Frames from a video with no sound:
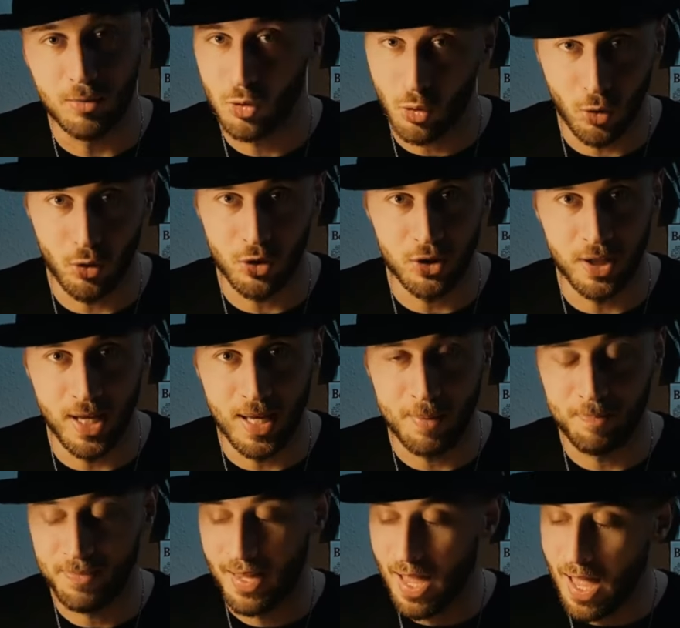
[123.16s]
so to say.
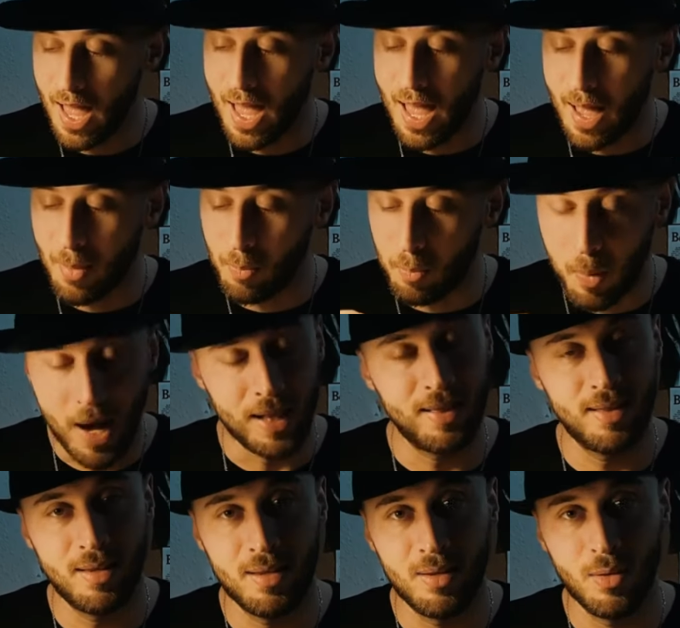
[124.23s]

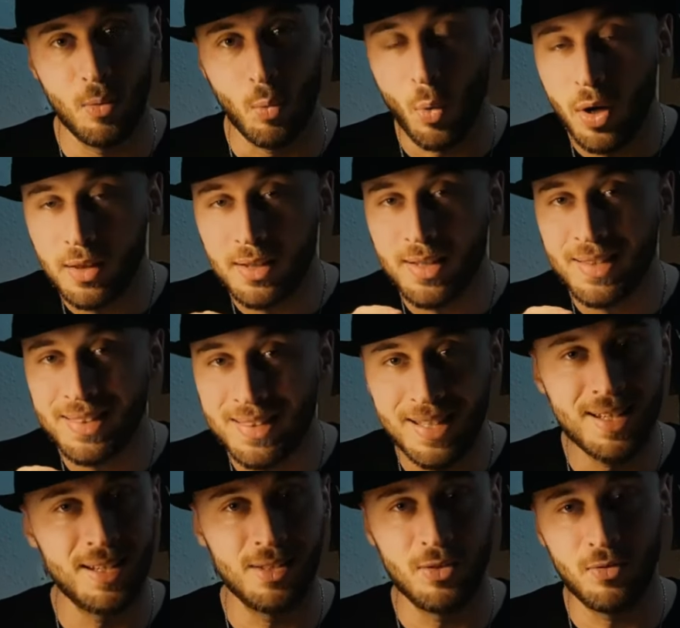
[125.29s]
But what he
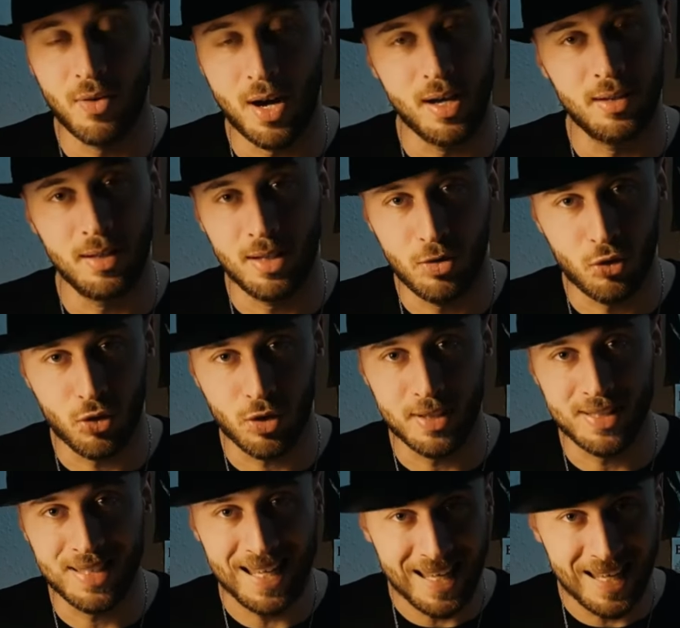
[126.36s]
didn't find
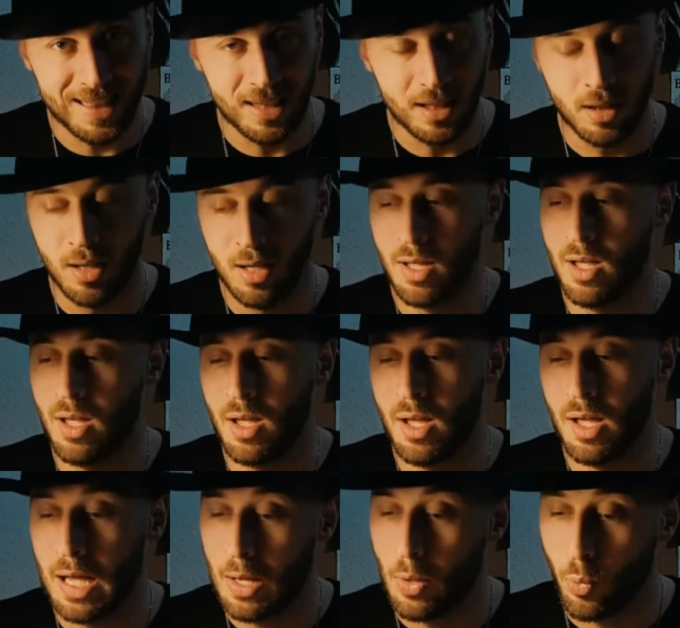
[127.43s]
interest in
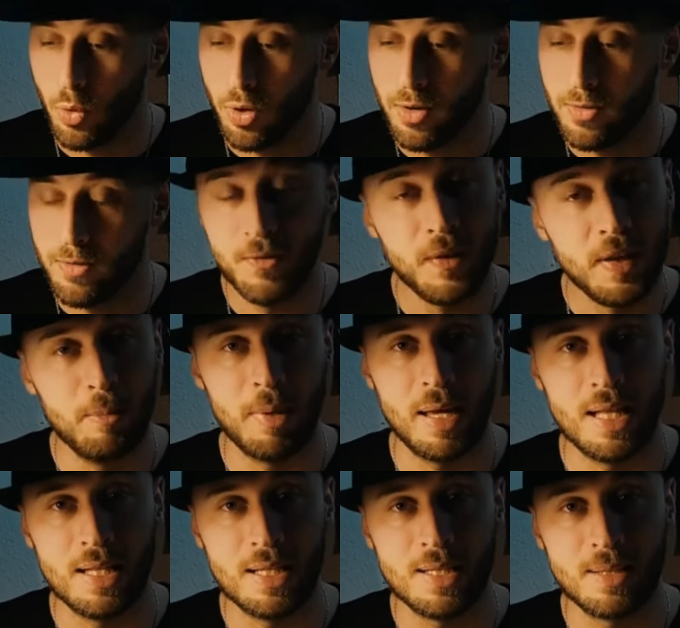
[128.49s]
were
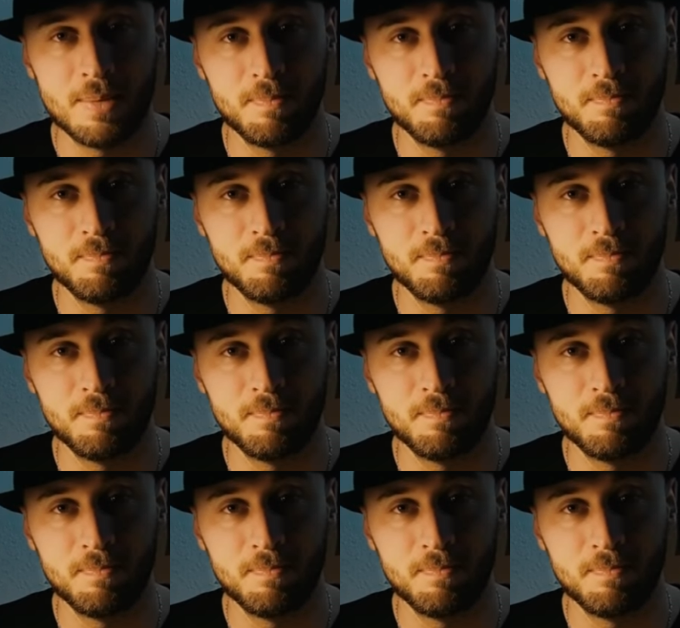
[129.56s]
females.